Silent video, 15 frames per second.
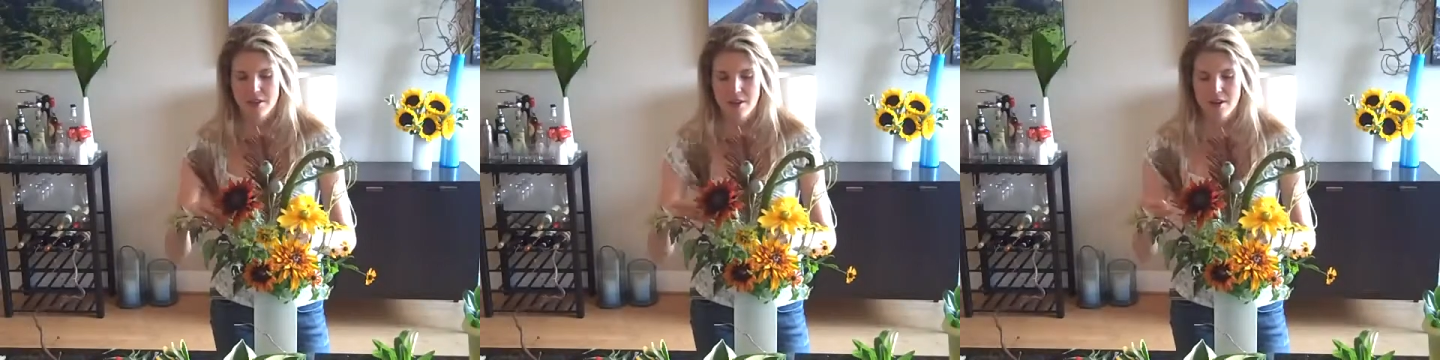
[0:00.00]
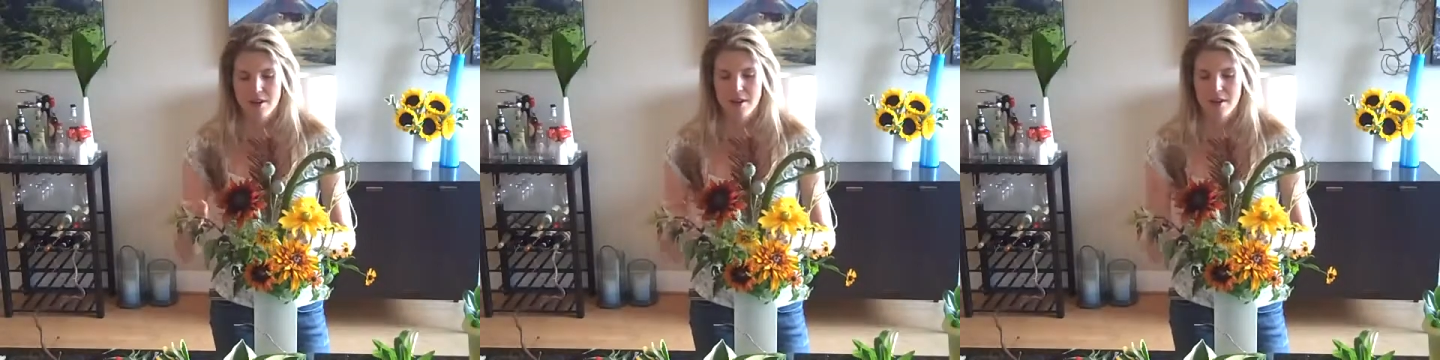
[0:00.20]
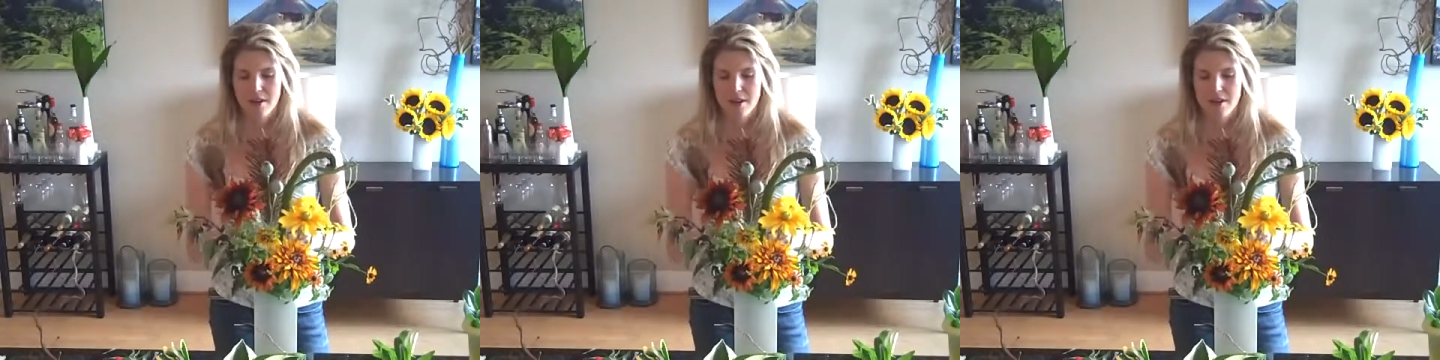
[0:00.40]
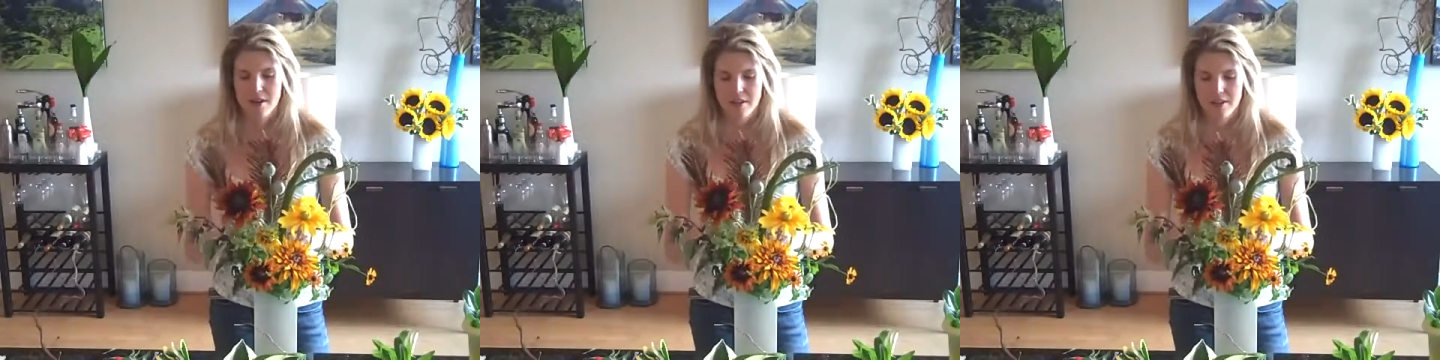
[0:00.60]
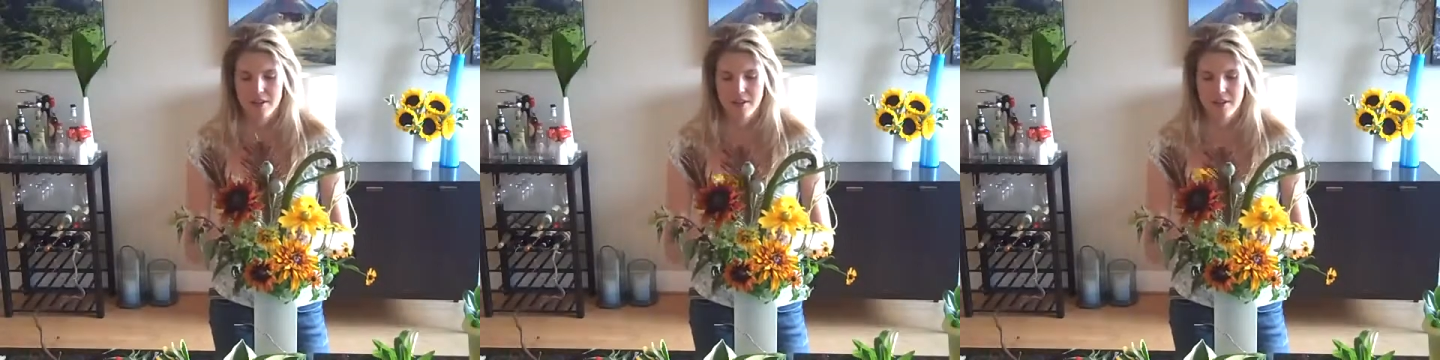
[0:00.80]
All right.
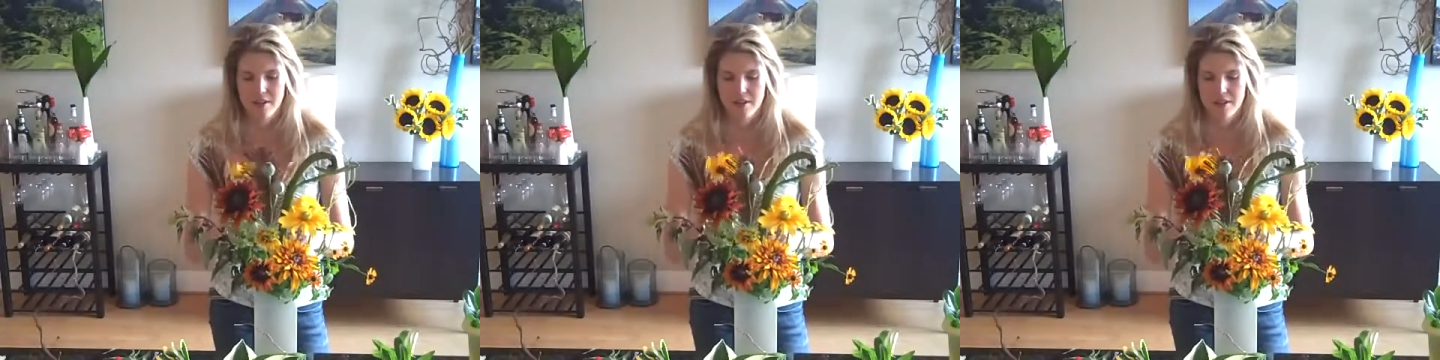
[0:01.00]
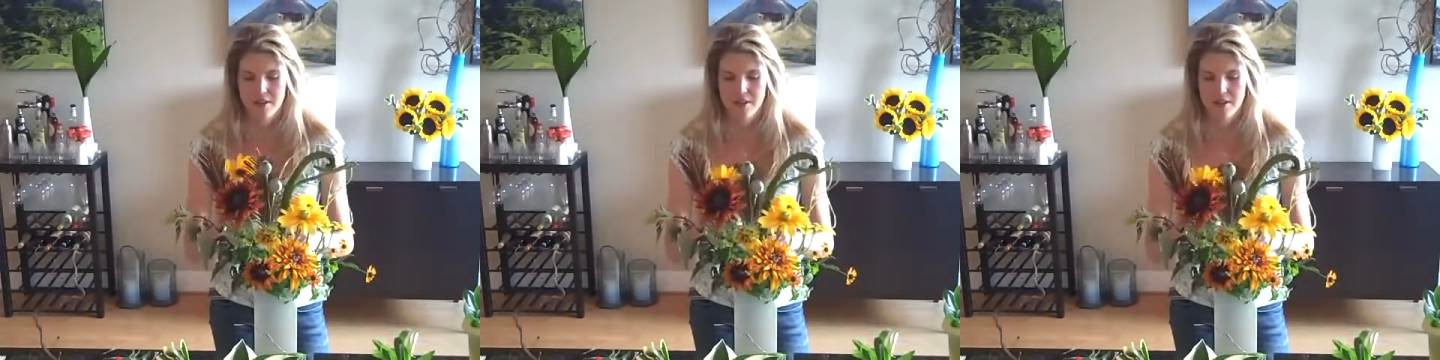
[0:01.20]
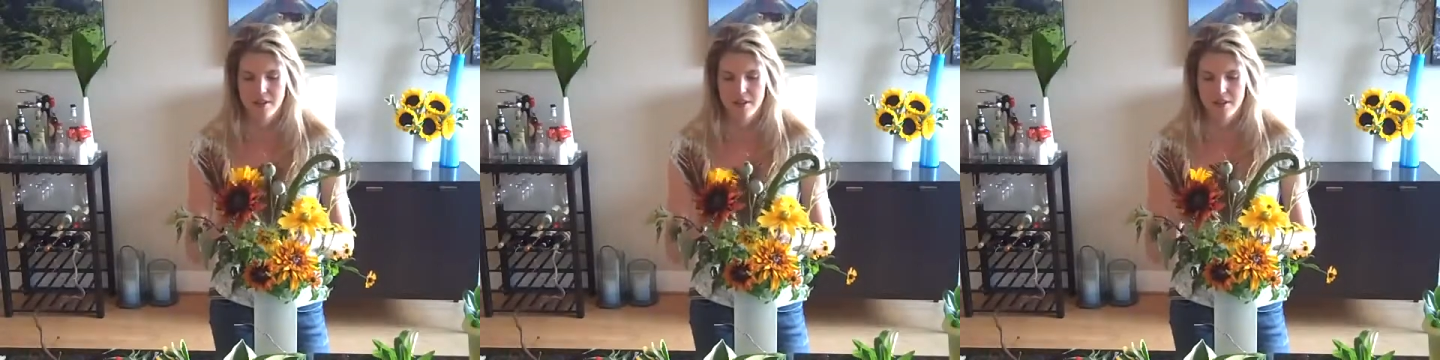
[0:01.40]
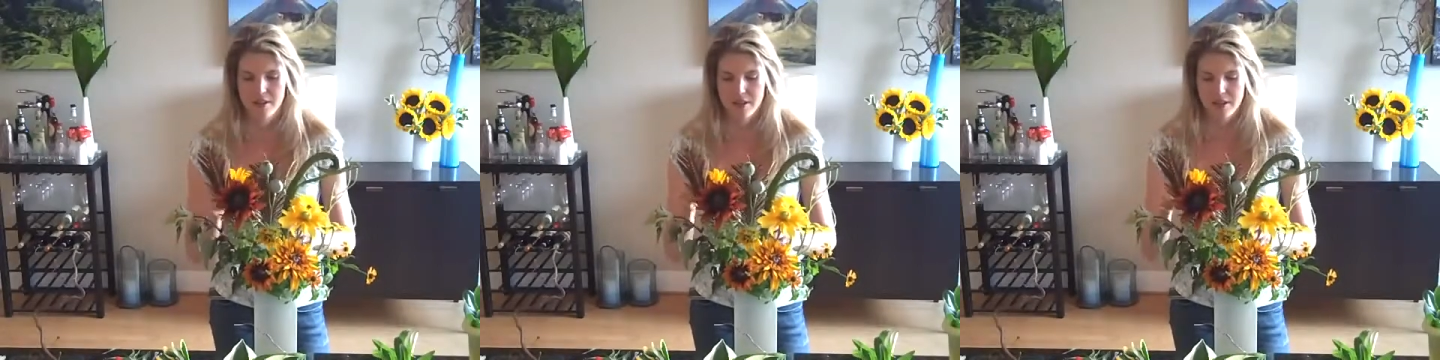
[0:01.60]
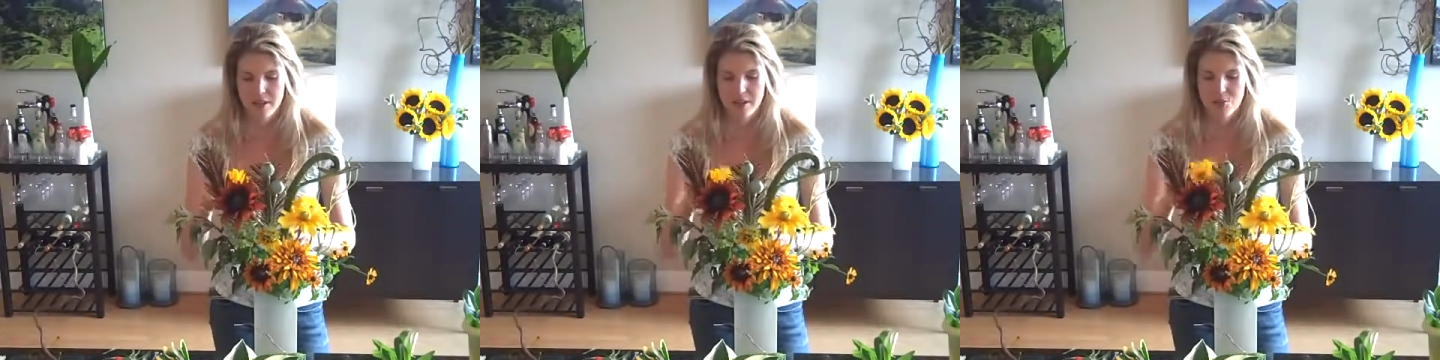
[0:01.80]

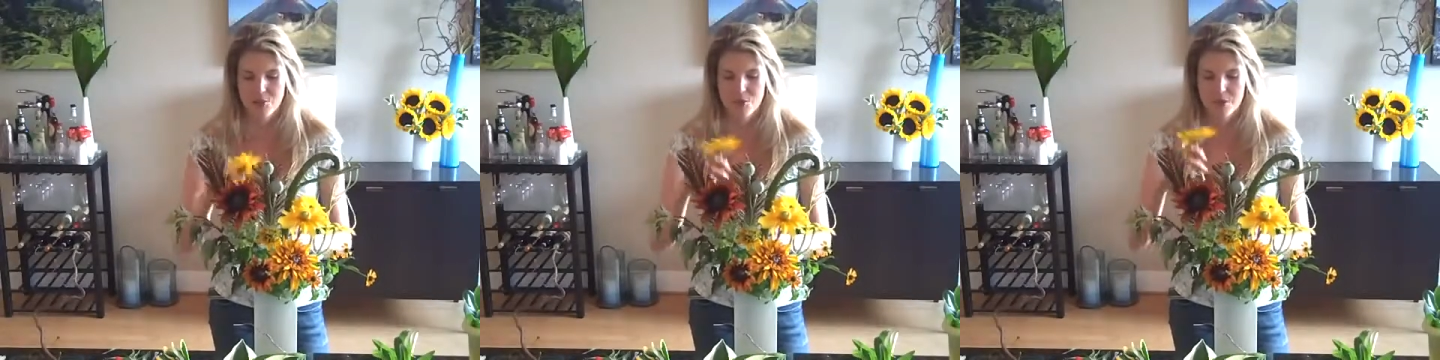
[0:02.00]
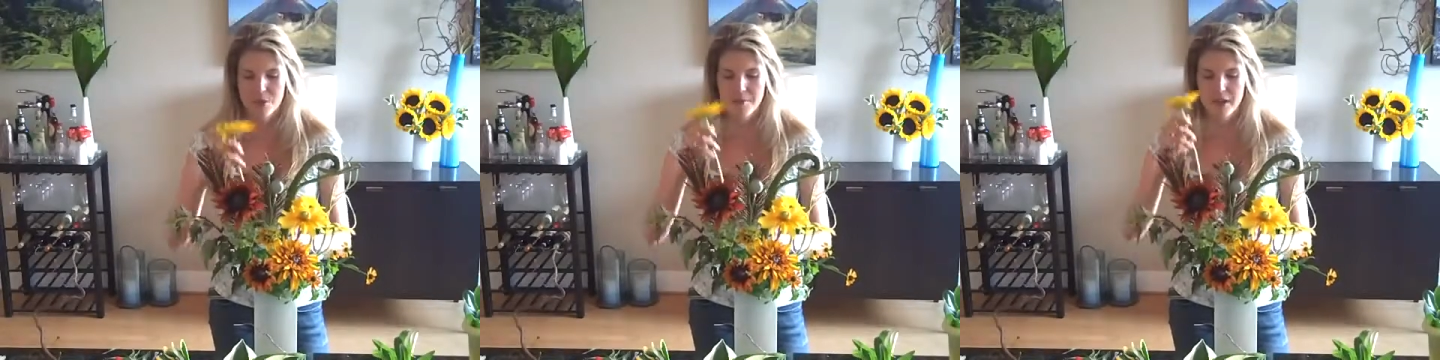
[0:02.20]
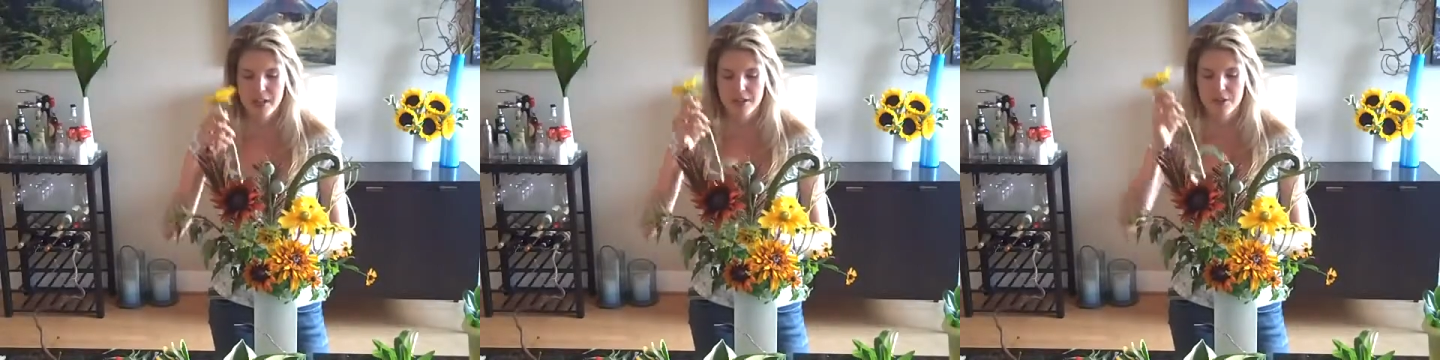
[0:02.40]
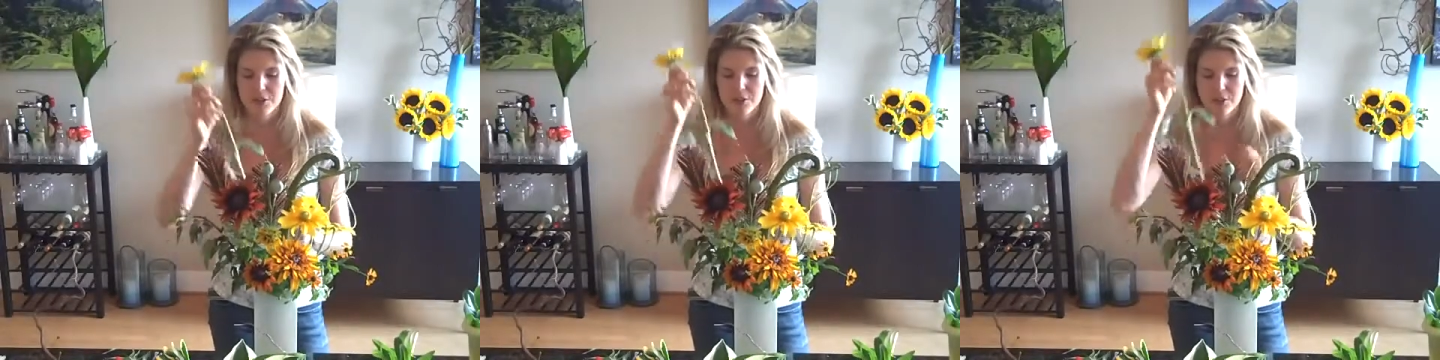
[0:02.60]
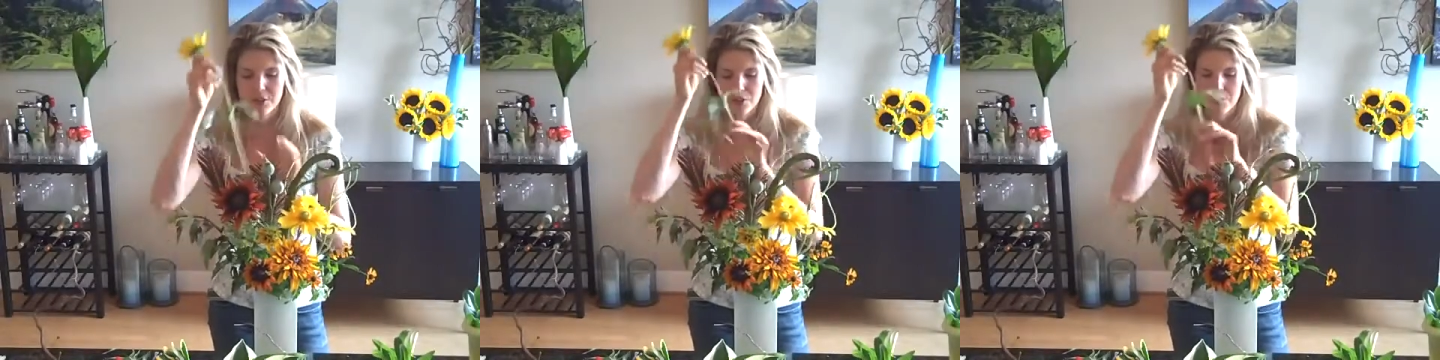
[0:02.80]
One of my
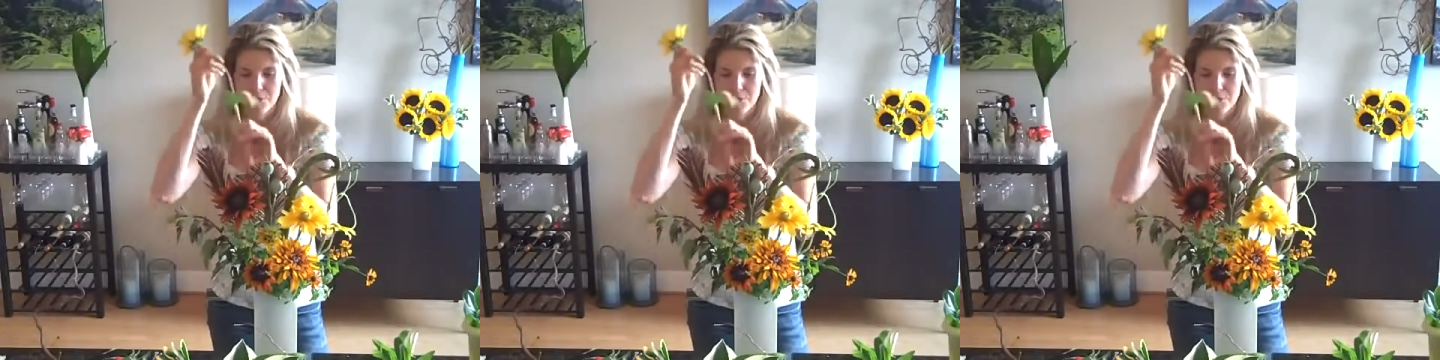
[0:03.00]
little